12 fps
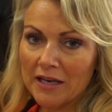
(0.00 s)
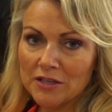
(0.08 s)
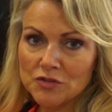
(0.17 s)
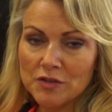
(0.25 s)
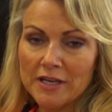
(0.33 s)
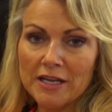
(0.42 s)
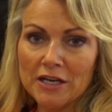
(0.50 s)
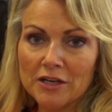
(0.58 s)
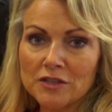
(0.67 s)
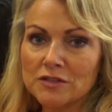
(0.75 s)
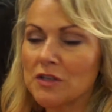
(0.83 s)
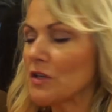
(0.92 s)
entry
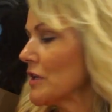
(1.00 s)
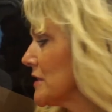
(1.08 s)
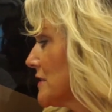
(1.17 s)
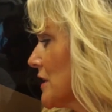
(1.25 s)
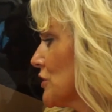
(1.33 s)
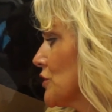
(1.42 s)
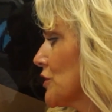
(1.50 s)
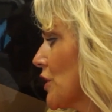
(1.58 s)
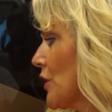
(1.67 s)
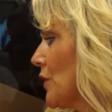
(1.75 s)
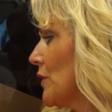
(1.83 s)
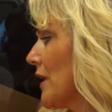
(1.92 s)
here, so you can set your
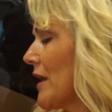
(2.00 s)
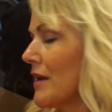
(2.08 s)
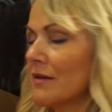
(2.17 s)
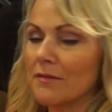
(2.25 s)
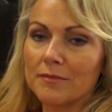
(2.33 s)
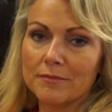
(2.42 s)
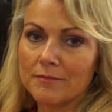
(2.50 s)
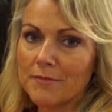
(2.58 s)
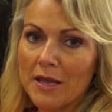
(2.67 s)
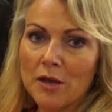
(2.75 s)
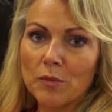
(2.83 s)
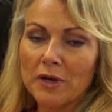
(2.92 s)
code and
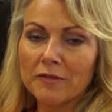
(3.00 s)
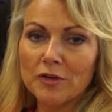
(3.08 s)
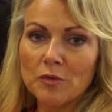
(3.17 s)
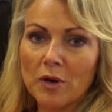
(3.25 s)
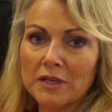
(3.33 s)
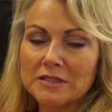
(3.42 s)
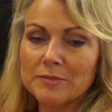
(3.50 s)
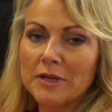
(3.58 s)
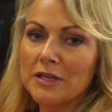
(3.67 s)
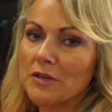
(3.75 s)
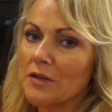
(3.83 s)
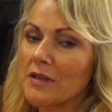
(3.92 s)
make it whatever you want it to be.
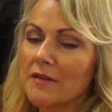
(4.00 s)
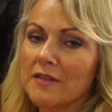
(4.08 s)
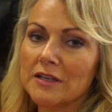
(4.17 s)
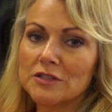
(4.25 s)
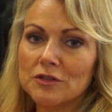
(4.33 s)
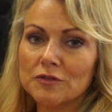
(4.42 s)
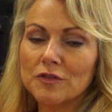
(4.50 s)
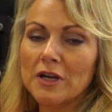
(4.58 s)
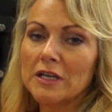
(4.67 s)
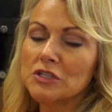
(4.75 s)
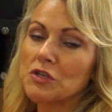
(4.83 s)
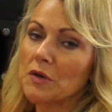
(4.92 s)
You can give that to your
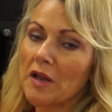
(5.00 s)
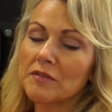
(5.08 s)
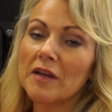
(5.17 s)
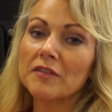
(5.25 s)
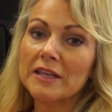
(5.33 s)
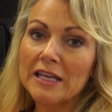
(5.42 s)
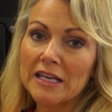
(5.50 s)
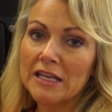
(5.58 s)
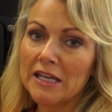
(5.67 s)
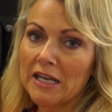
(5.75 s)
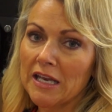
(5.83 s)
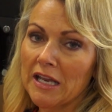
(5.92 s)
friends. You don't have to have a key to
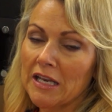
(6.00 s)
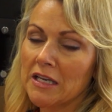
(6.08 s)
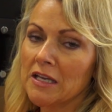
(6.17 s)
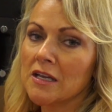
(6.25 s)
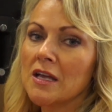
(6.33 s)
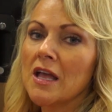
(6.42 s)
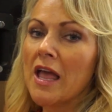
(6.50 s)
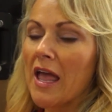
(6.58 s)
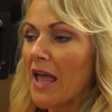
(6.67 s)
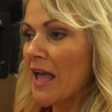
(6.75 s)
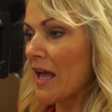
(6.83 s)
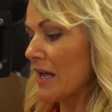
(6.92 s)
get in.
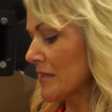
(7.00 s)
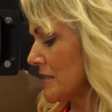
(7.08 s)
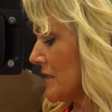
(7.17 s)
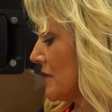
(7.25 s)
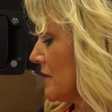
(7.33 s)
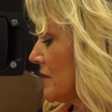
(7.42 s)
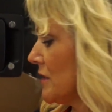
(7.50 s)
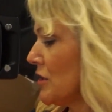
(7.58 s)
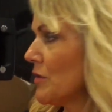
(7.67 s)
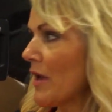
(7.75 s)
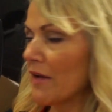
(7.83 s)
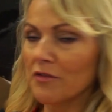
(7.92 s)
And
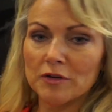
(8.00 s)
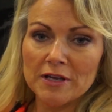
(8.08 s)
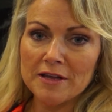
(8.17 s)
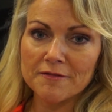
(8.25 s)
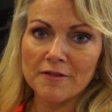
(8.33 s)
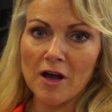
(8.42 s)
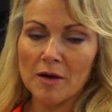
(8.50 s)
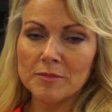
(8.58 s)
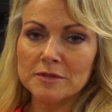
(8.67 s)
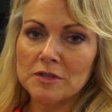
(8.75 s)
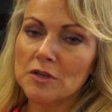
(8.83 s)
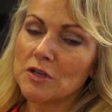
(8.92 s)
you have your key fob,
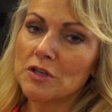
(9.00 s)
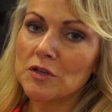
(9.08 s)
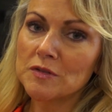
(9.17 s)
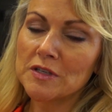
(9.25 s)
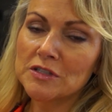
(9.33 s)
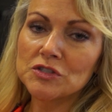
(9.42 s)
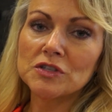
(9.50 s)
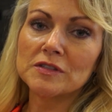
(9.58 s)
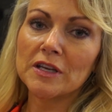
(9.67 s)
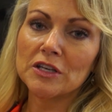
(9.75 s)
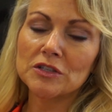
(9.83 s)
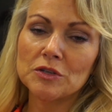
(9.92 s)
so you can use this just
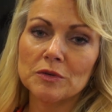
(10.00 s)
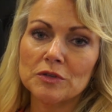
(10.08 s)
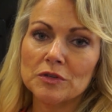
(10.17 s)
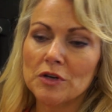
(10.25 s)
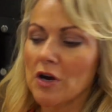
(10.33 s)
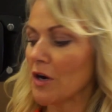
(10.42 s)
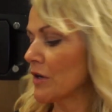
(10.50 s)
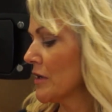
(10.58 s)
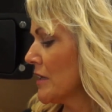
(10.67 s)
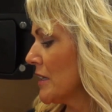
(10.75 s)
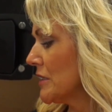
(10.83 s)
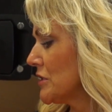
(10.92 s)
like you do with your car
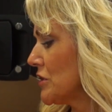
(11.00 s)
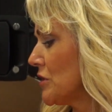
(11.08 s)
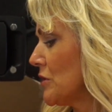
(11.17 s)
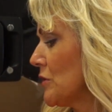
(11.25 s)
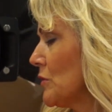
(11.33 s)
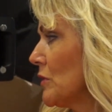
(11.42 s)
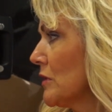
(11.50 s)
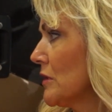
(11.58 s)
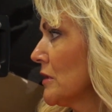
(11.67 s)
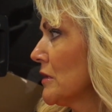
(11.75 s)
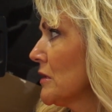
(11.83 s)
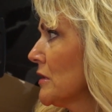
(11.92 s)
to
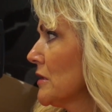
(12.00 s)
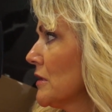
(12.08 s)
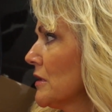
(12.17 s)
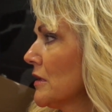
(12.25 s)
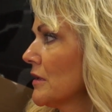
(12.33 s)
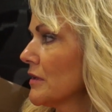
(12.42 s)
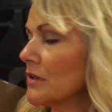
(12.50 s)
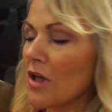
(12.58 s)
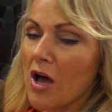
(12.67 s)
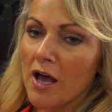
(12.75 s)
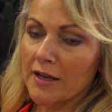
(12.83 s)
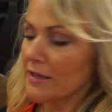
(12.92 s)

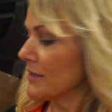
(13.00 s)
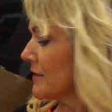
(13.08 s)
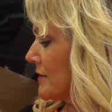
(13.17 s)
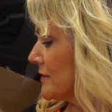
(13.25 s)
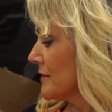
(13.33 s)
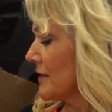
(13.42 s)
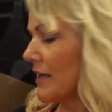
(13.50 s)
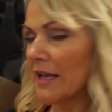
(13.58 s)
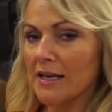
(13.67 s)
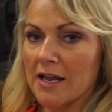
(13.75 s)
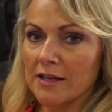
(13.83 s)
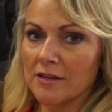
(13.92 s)
lock
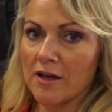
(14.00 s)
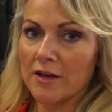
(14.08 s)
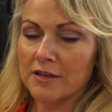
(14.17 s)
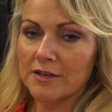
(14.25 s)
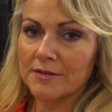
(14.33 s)
and unlock.